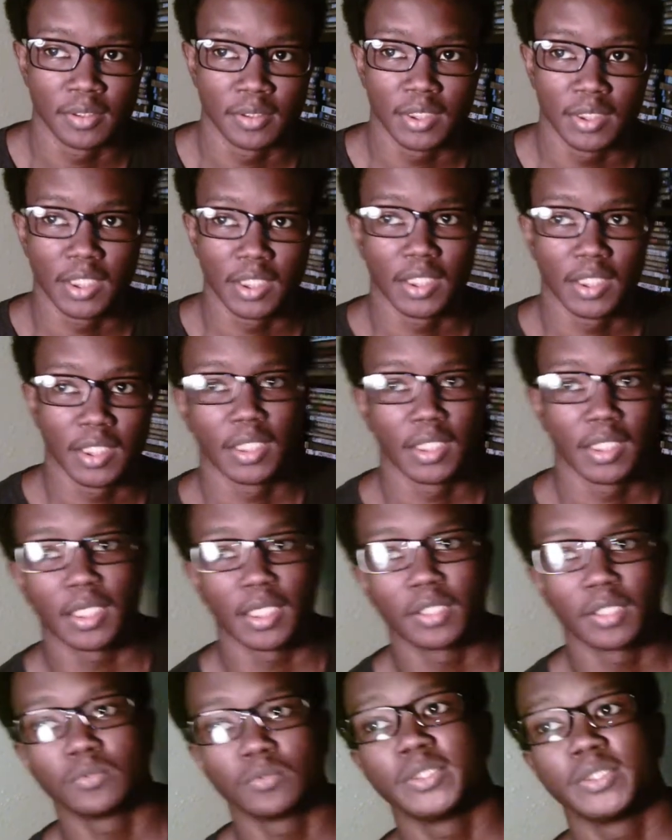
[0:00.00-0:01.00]

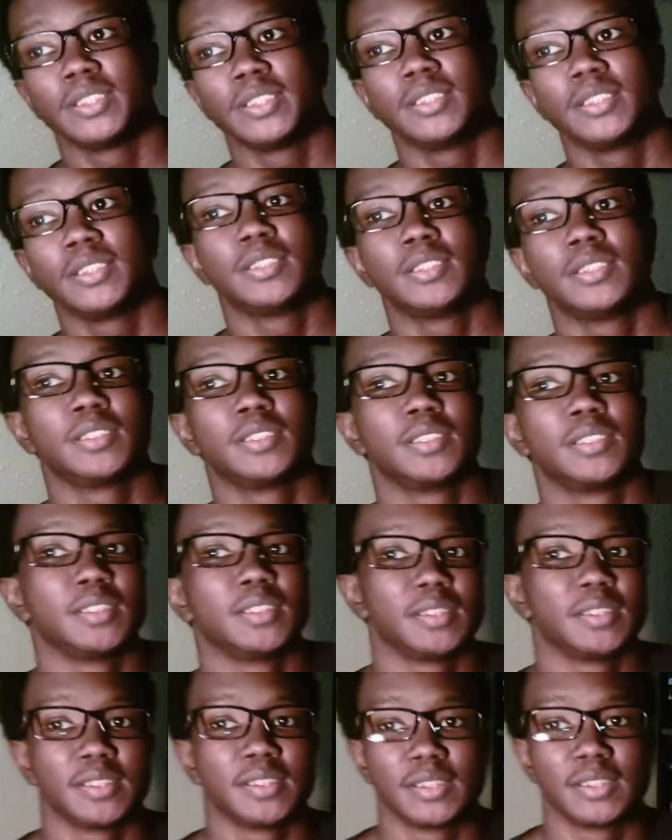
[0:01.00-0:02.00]
Halloween
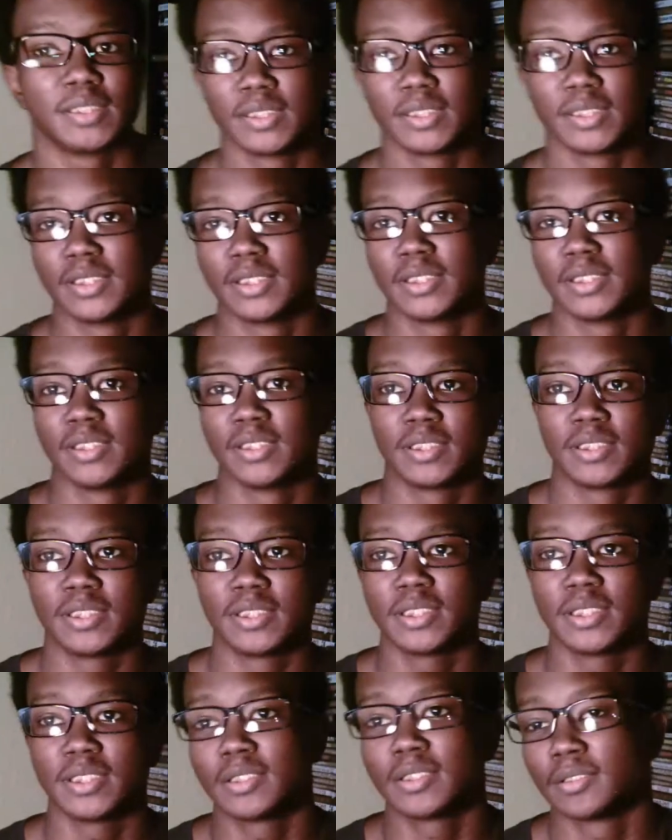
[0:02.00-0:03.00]
6,
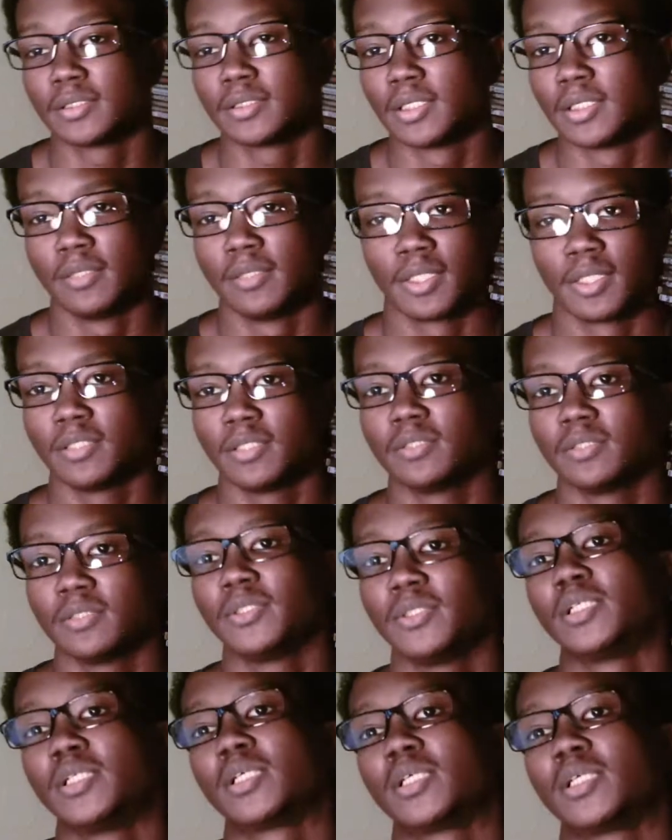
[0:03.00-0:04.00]
Halloween The
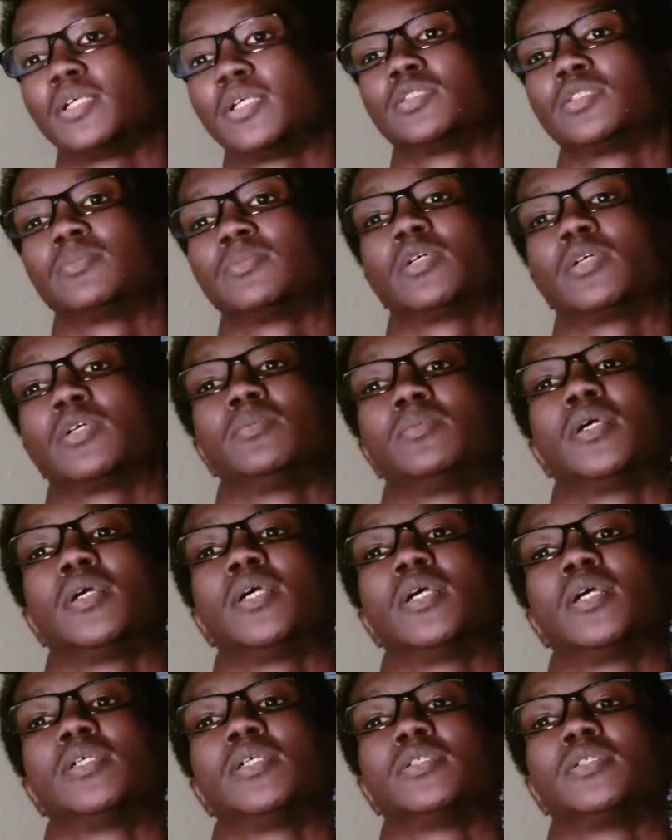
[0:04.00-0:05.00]
Curse of Michael Myers, the
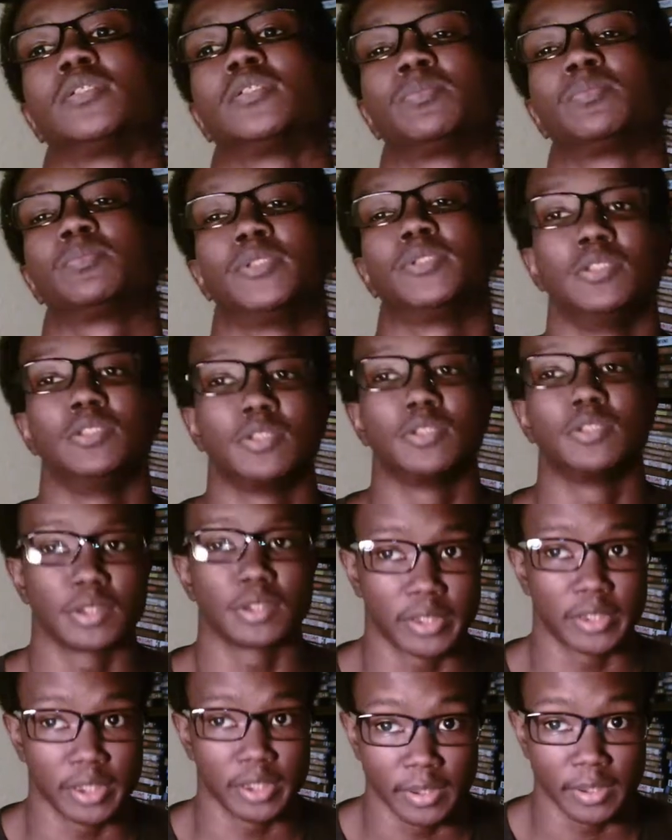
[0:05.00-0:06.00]
producer's cut.
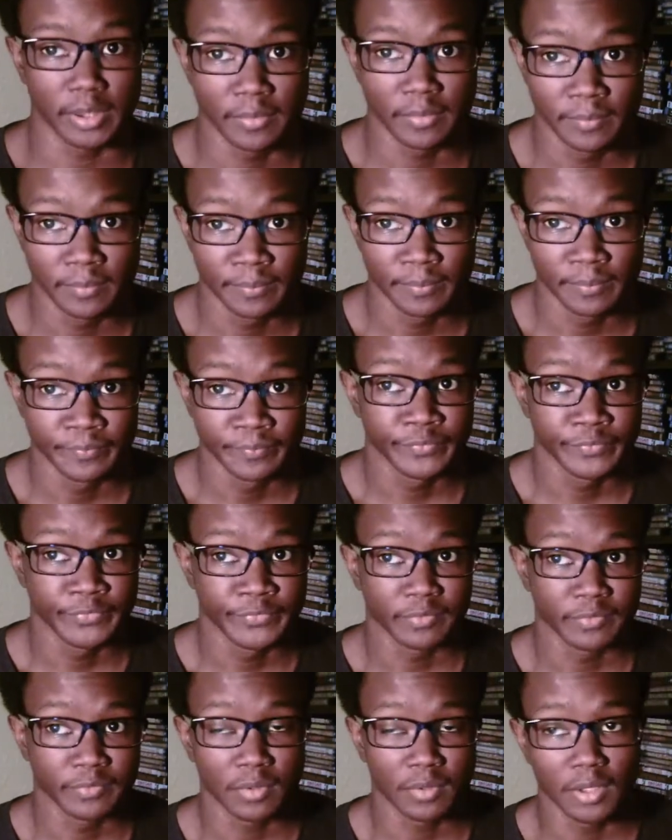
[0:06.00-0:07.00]
Or
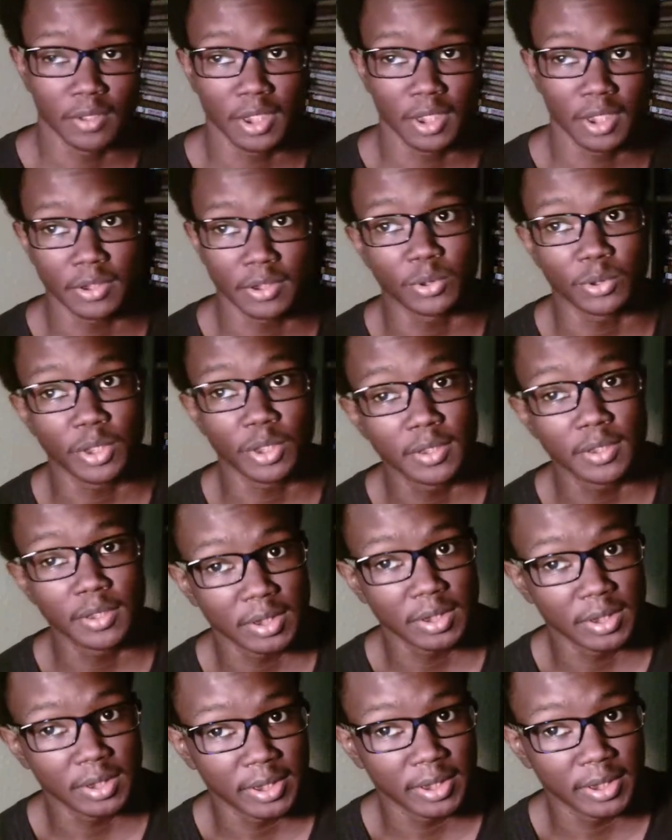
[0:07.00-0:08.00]
as the trailer
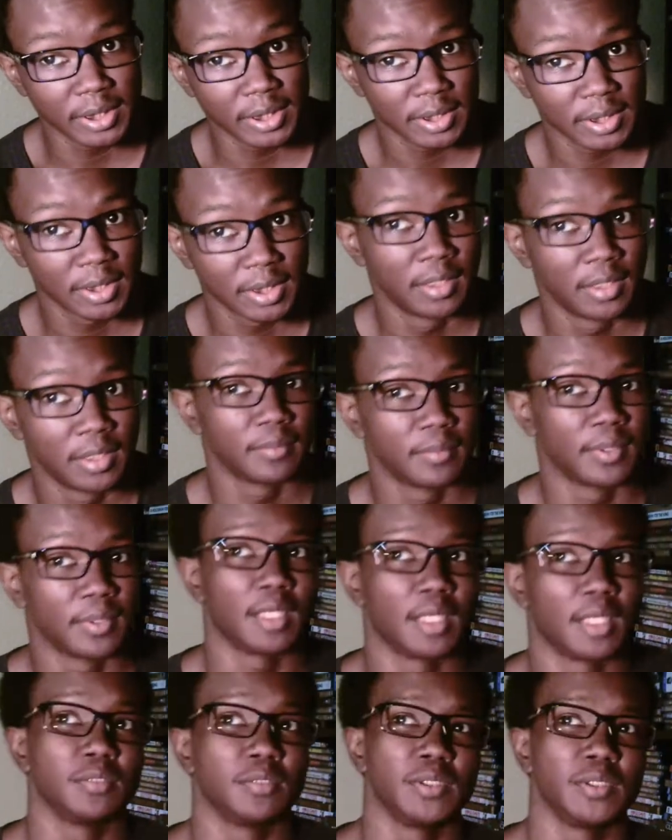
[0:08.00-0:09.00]
suggests, Halloween
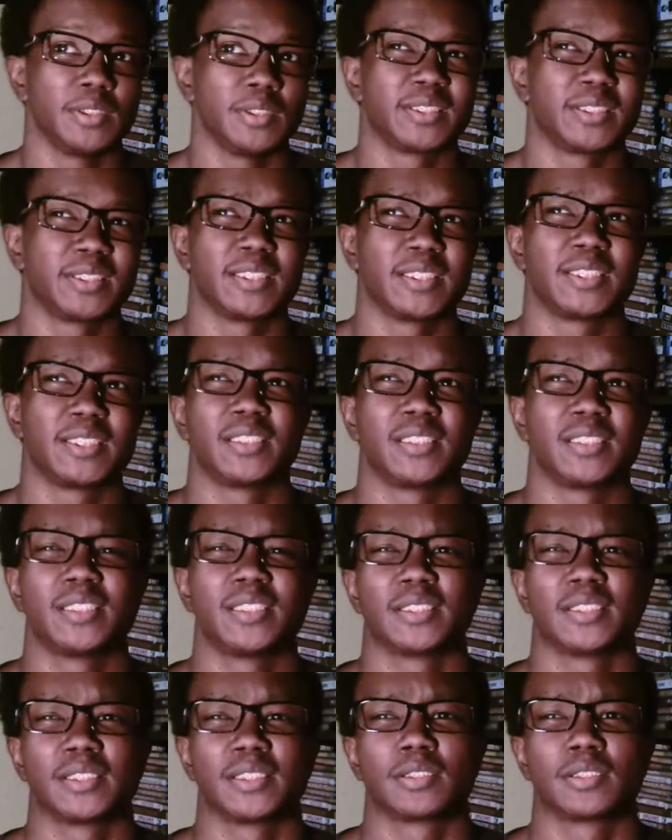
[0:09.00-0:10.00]
666, the
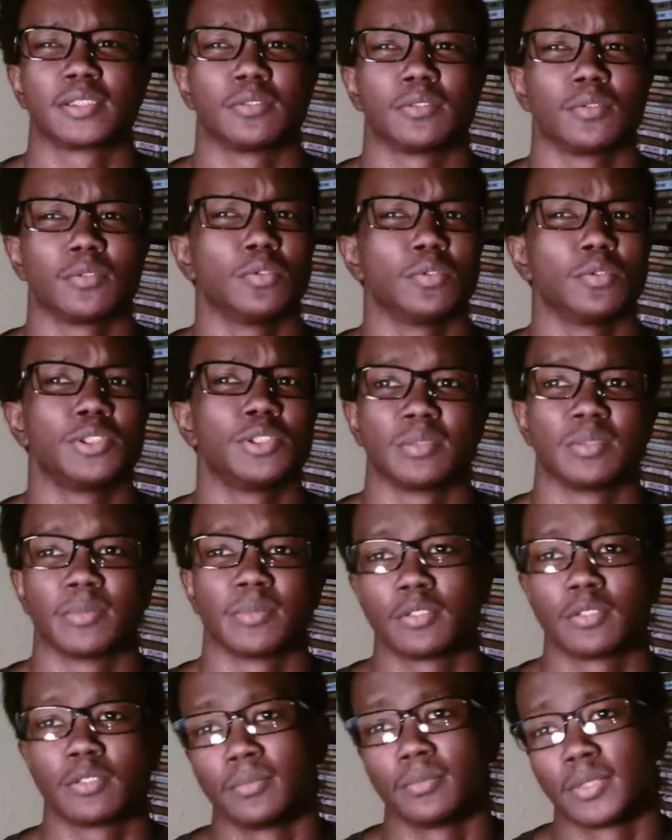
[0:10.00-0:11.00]
origin of Michael
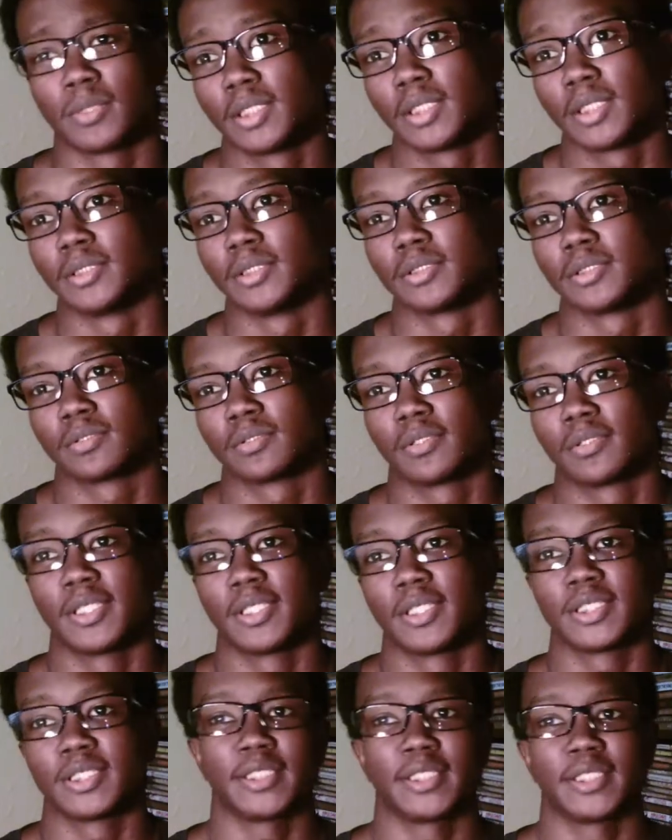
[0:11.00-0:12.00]
Myers. Or as the
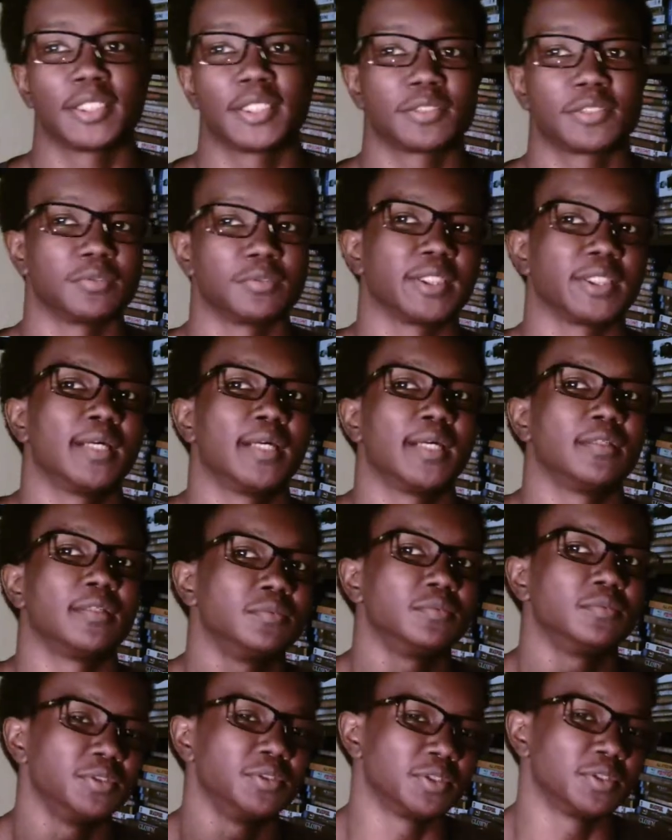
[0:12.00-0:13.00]
actual title when you start
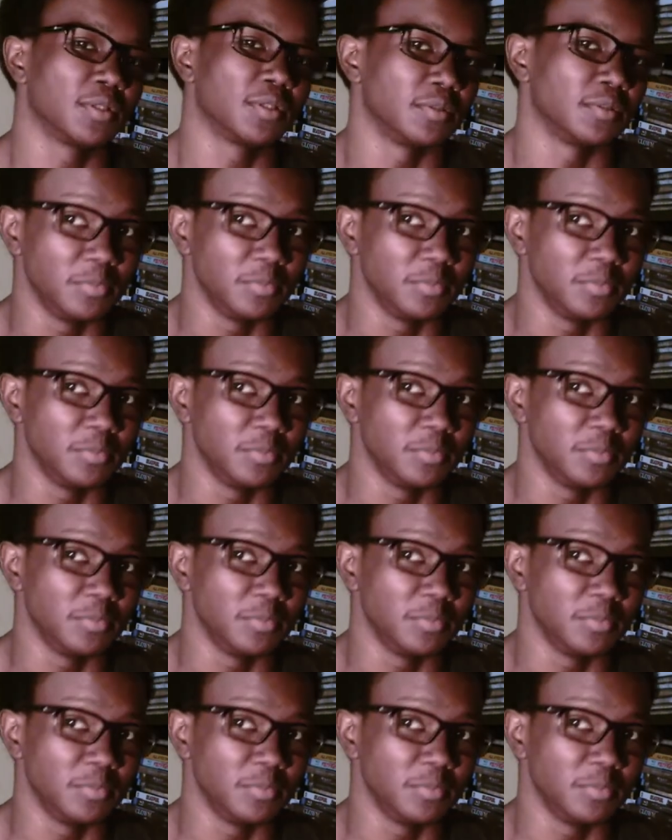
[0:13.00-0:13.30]
the movie,